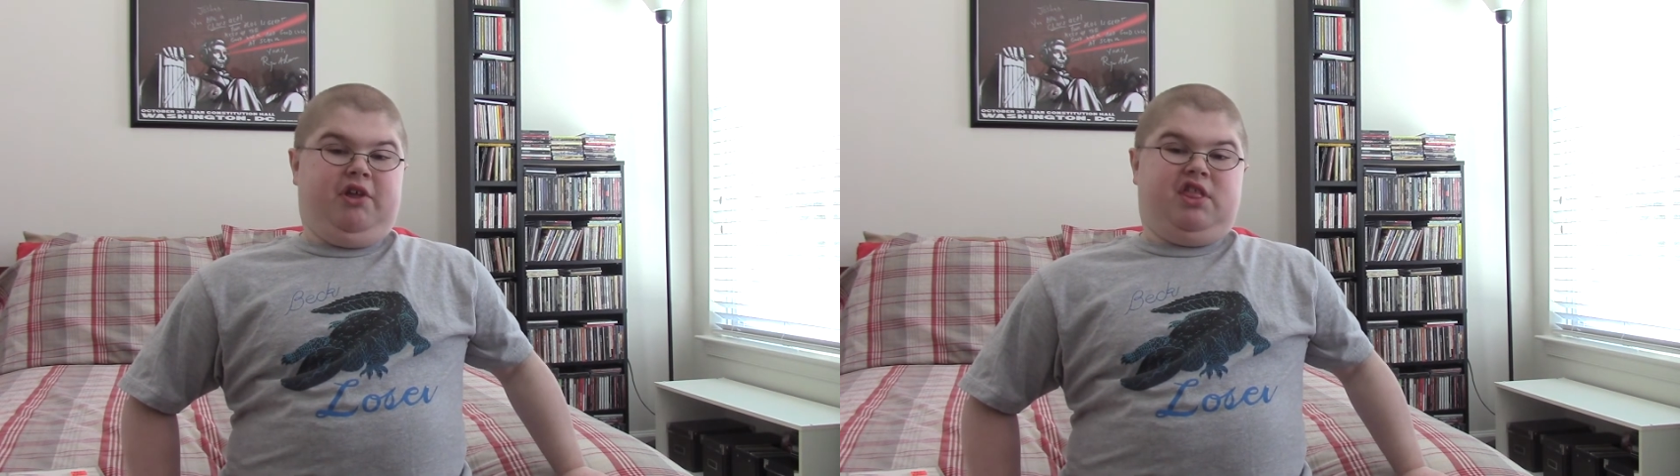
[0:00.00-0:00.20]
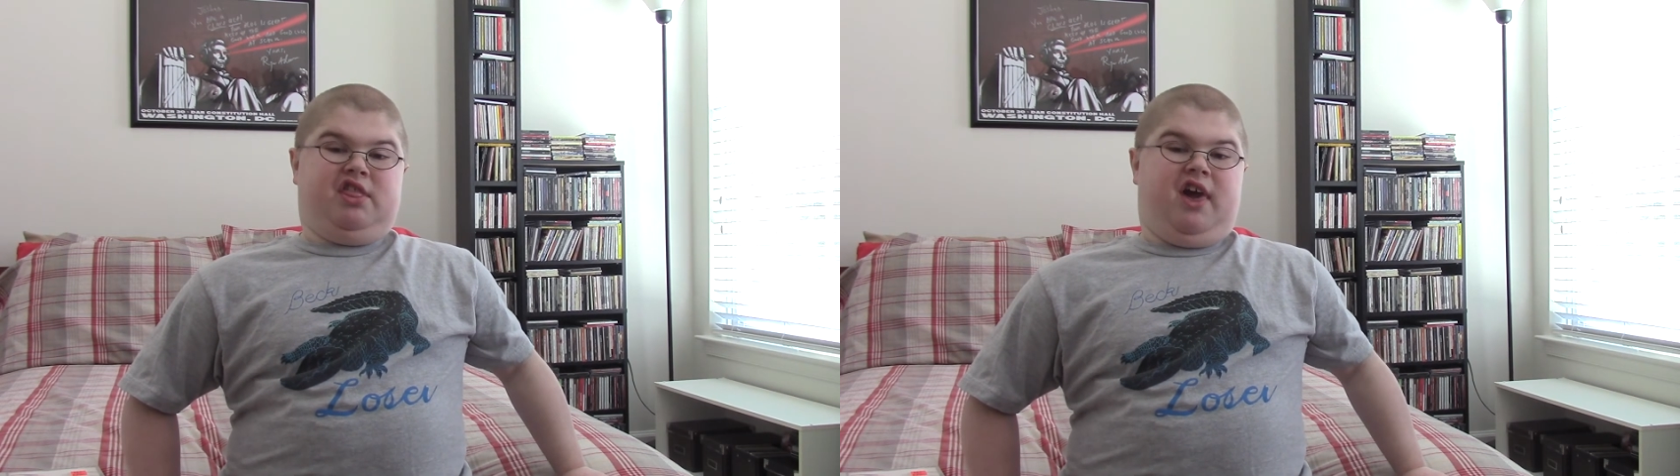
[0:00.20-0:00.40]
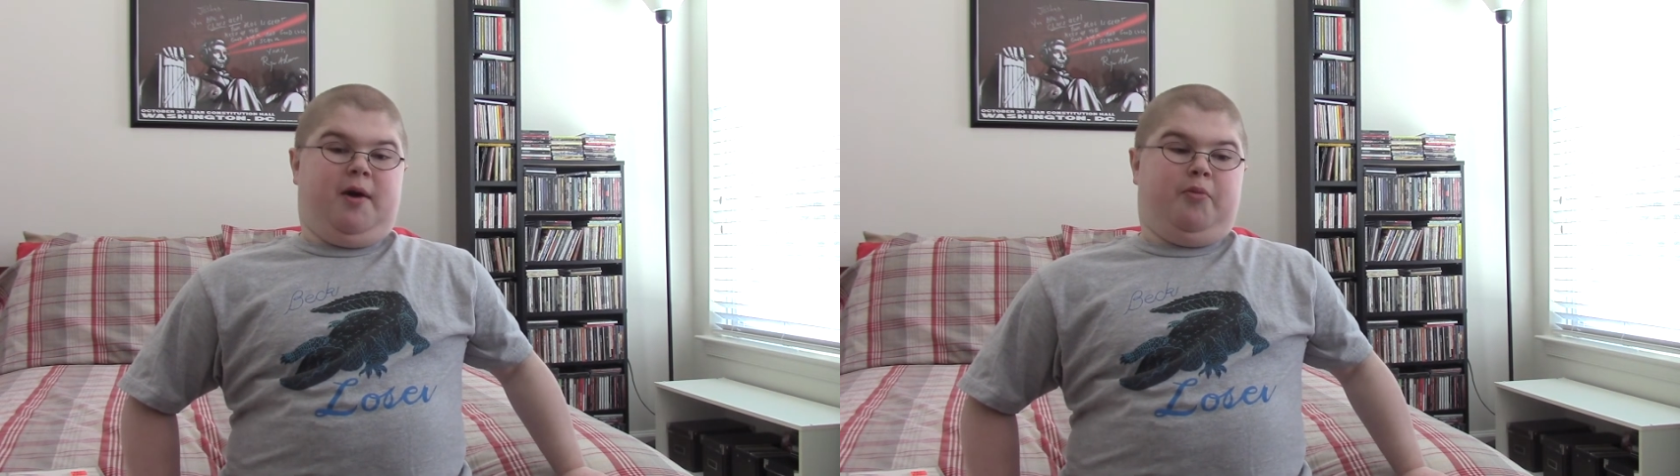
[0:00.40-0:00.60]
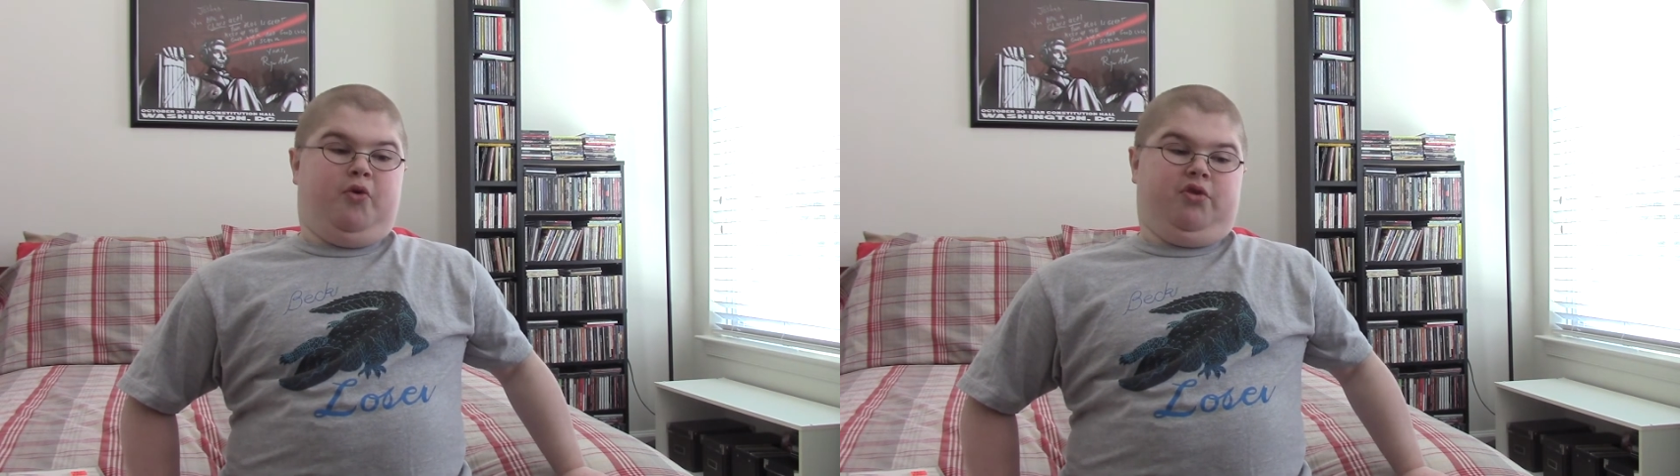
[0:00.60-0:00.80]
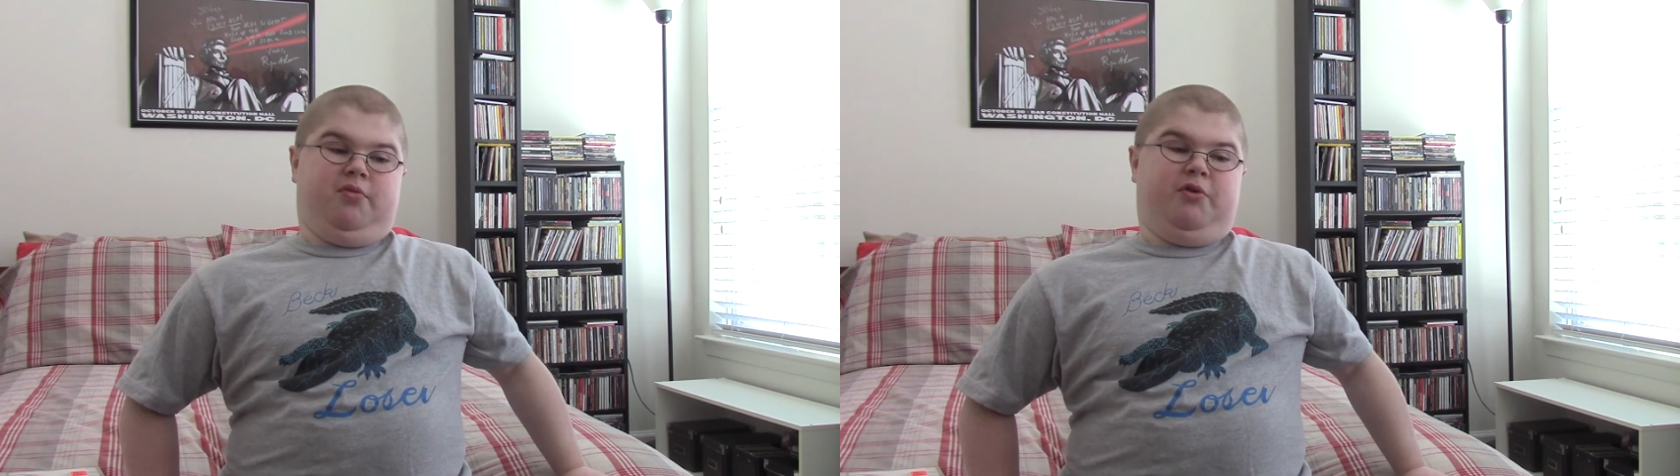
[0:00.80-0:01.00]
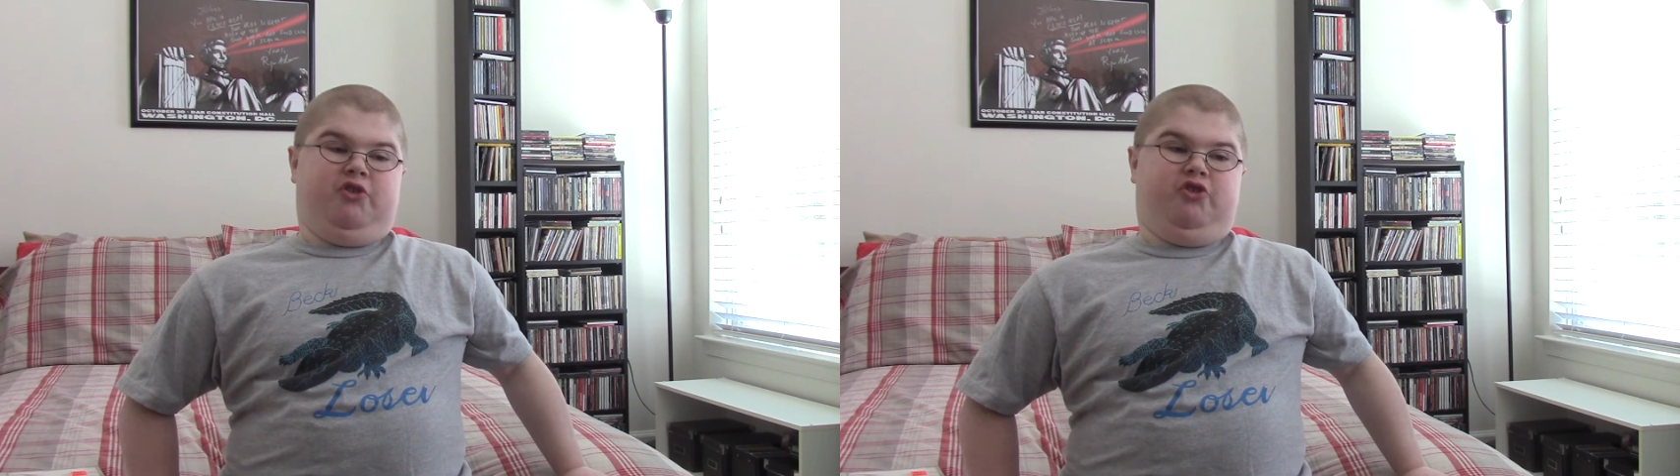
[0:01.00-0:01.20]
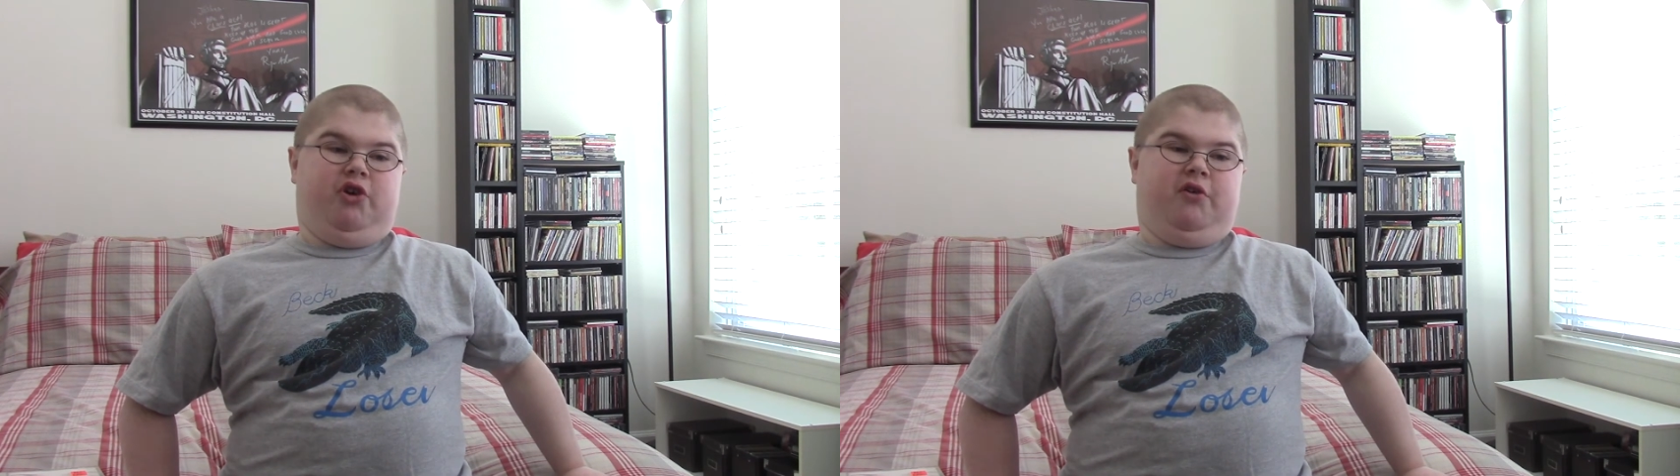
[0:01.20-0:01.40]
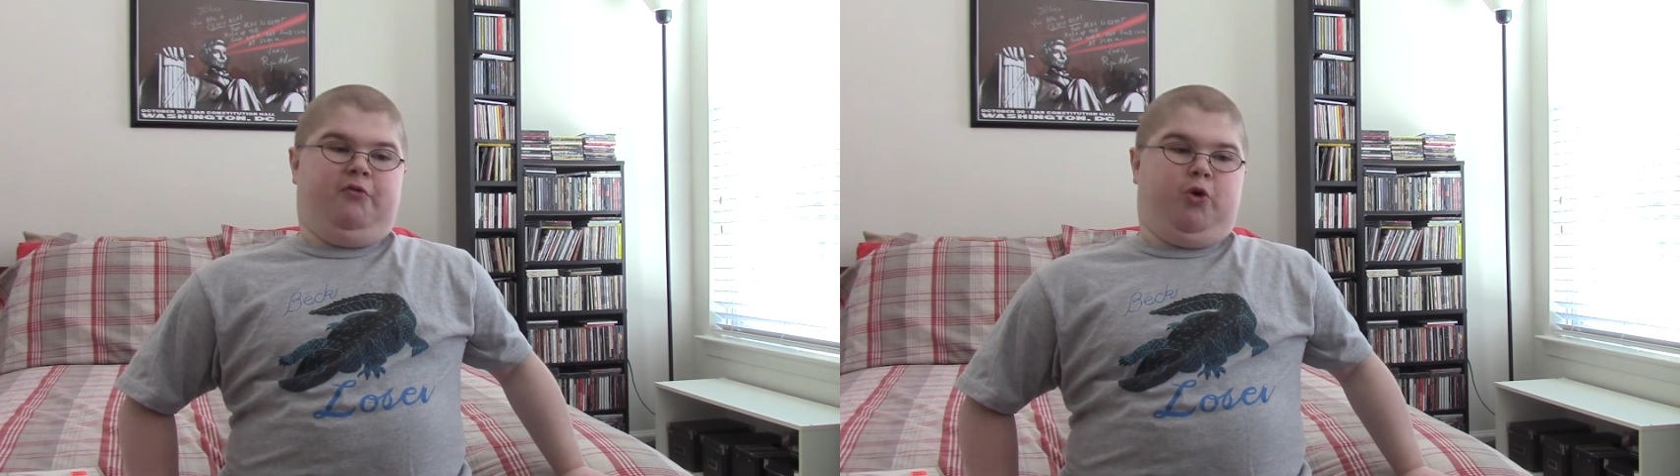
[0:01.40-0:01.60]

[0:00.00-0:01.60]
that samples a bunch of